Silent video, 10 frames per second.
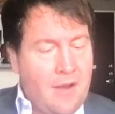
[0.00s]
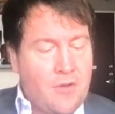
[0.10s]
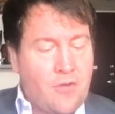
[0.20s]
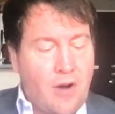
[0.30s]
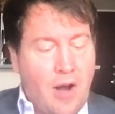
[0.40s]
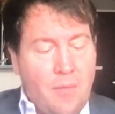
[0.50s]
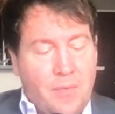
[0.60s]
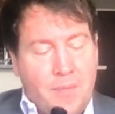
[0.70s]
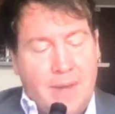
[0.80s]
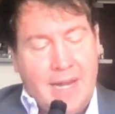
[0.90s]

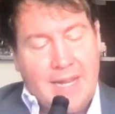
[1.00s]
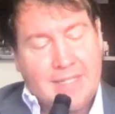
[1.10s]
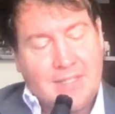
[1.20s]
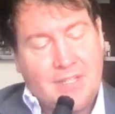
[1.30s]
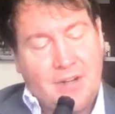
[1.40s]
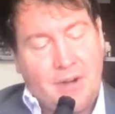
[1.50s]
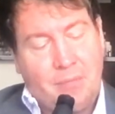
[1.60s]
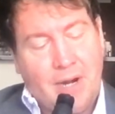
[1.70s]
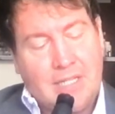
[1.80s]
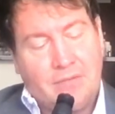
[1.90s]
Trump media is considering a
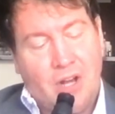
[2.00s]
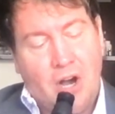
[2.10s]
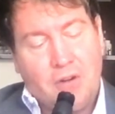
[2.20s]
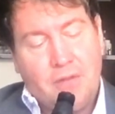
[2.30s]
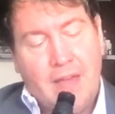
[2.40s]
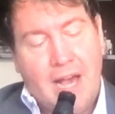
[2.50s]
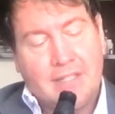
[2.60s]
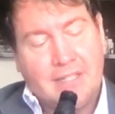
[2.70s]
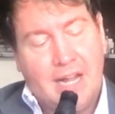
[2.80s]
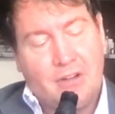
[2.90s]
price of
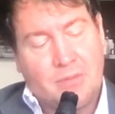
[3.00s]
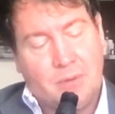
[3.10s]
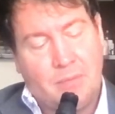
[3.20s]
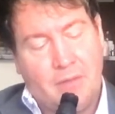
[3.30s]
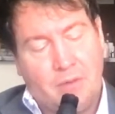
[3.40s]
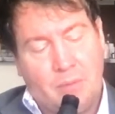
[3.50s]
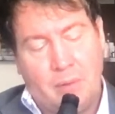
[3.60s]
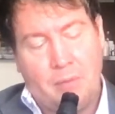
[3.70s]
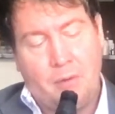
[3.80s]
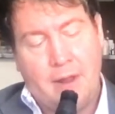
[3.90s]
$100,000 per month for
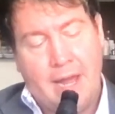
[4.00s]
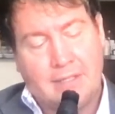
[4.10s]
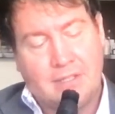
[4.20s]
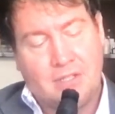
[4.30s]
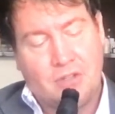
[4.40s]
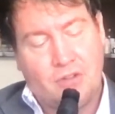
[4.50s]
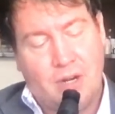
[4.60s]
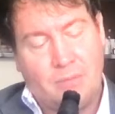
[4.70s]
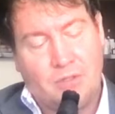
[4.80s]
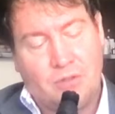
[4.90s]
reporting access to
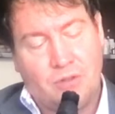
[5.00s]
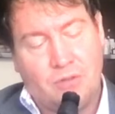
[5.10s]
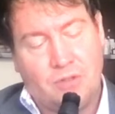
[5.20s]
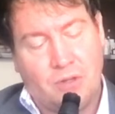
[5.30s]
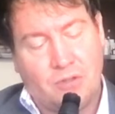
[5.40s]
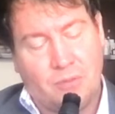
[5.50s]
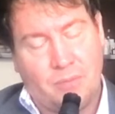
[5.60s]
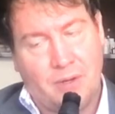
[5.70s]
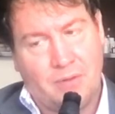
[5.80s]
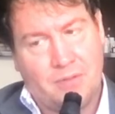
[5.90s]
Trump's True Social
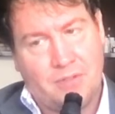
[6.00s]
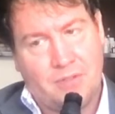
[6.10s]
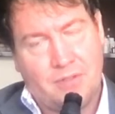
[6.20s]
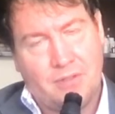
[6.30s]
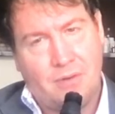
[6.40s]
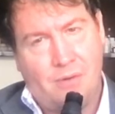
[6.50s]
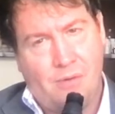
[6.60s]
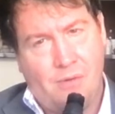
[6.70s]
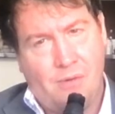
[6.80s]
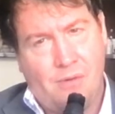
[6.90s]
posts.
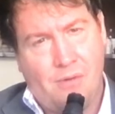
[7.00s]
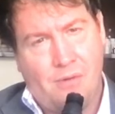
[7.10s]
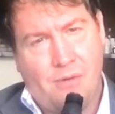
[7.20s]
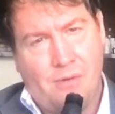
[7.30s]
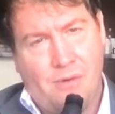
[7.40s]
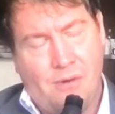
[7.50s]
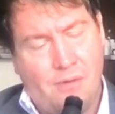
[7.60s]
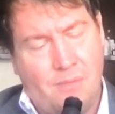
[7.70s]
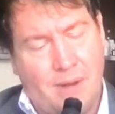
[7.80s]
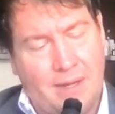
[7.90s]

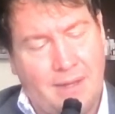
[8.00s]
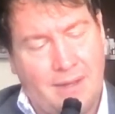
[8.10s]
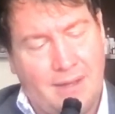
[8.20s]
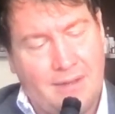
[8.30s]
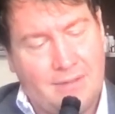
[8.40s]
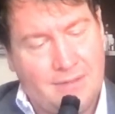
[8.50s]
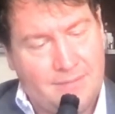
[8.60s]
Oh my gosh.